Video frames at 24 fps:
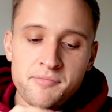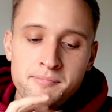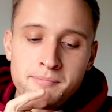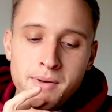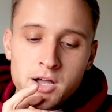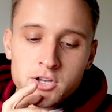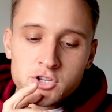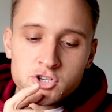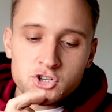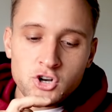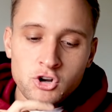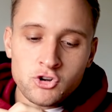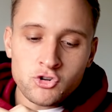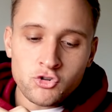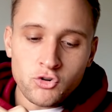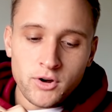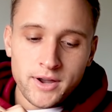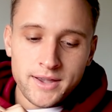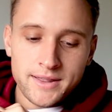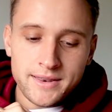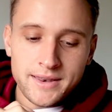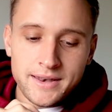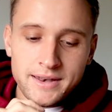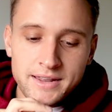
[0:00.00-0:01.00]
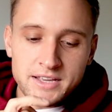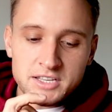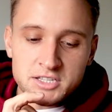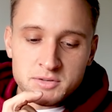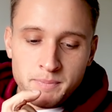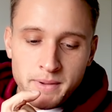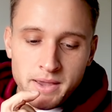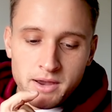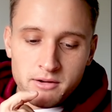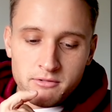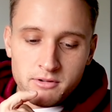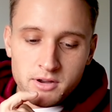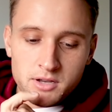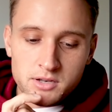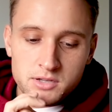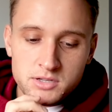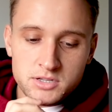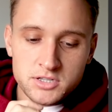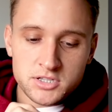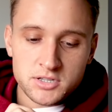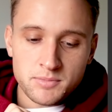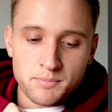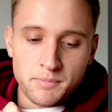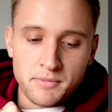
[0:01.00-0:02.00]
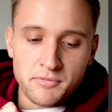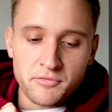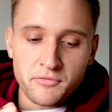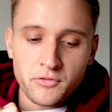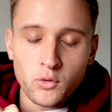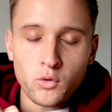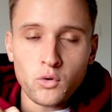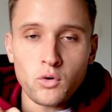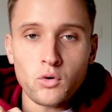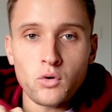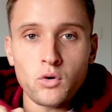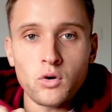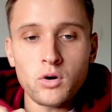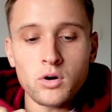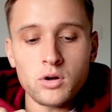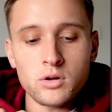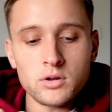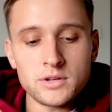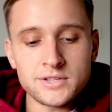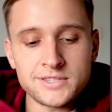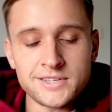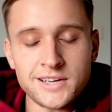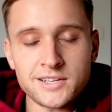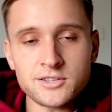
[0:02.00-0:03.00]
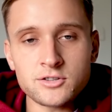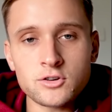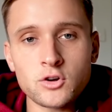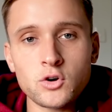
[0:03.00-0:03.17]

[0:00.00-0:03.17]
much trading experience before Zed's